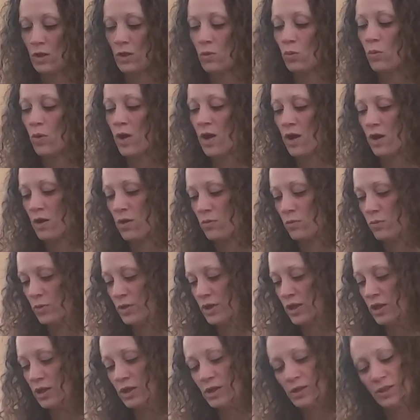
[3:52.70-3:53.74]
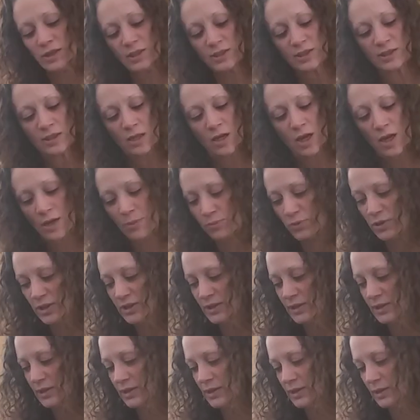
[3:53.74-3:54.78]
Wow, when I looked, it's the High
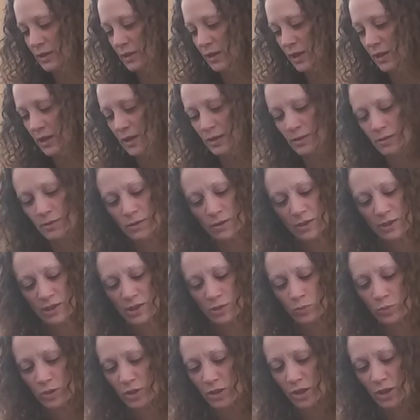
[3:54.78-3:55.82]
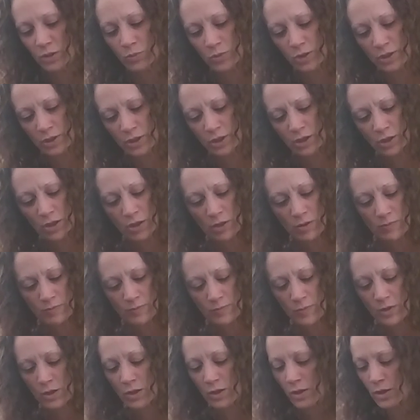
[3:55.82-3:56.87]
Priestess again. I swear to God, where did it go?
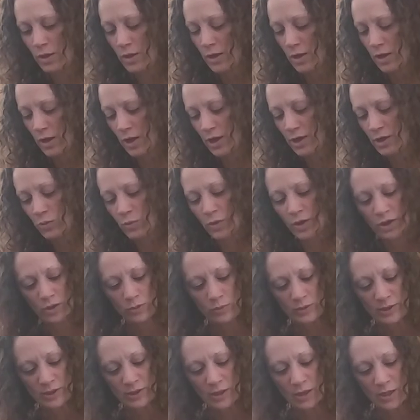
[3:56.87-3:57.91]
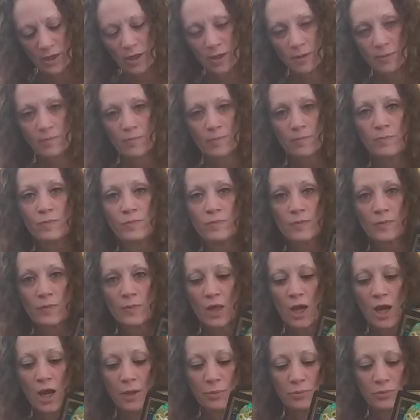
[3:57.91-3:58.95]
Anyway, it was there.
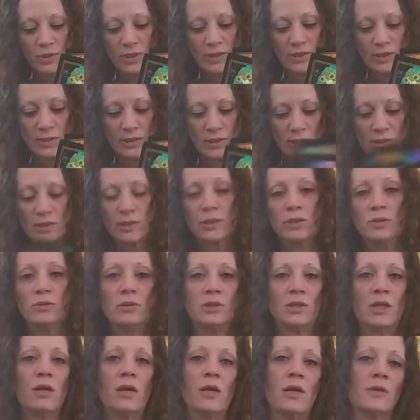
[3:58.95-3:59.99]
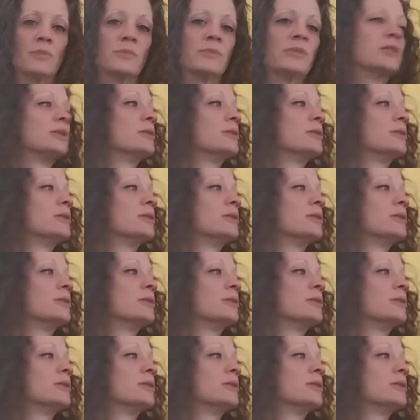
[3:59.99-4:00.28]
High Priestess, two times.